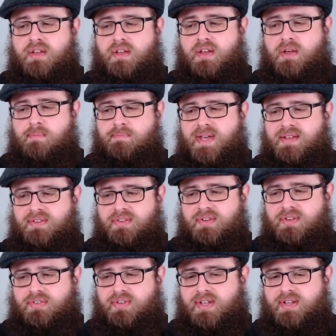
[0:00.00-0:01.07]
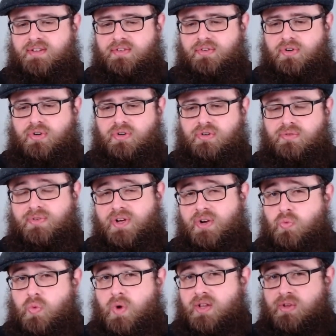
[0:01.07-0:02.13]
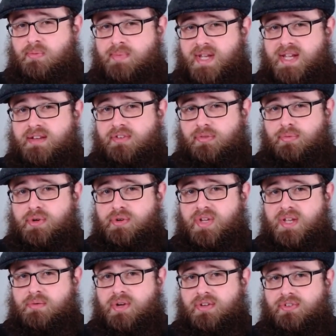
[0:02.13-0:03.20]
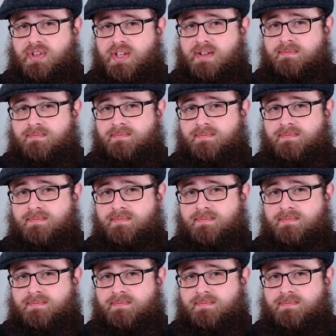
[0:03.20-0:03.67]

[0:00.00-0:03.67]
a better sense of a well-made smoky whiskey.